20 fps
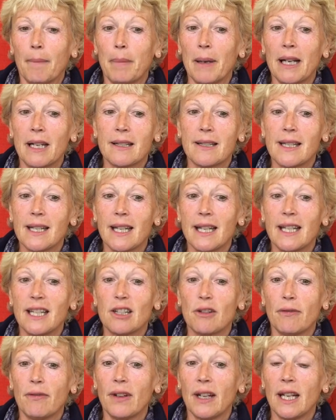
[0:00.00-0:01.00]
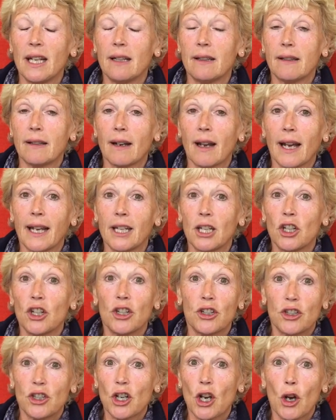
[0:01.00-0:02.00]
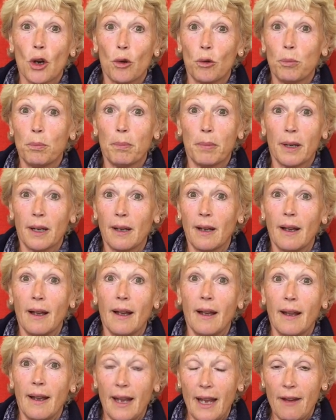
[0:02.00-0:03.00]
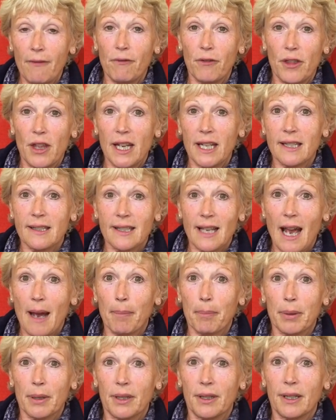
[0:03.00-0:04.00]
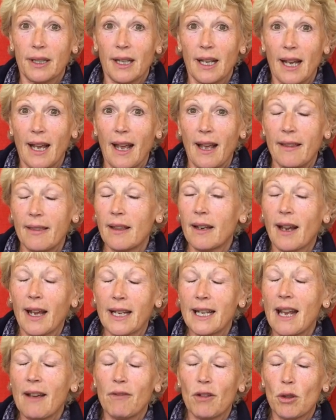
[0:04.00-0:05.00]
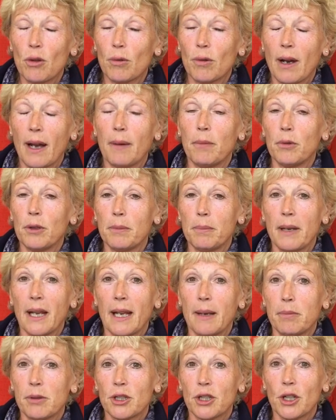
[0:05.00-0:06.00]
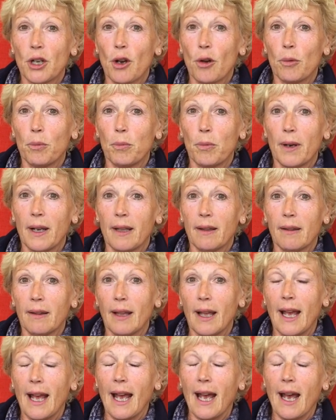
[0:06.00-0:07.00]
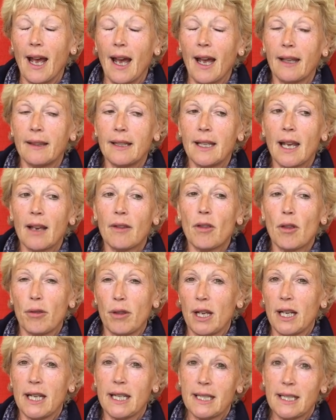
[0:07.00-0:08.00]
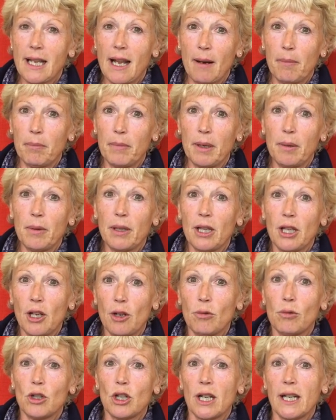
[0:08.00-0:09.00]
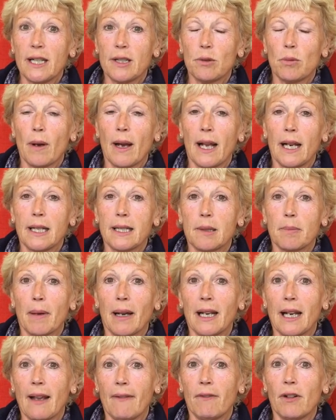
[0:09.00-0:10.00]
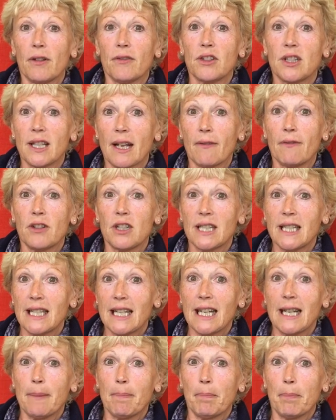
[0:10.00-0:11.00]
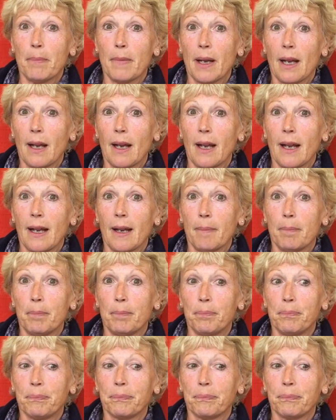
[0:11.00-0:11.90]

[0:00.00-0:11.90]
ability to feel that I could cope if things happen that I never thought I would be able to cope with. And the other thing it's helped me with hugely as well is my level of self esteem, um,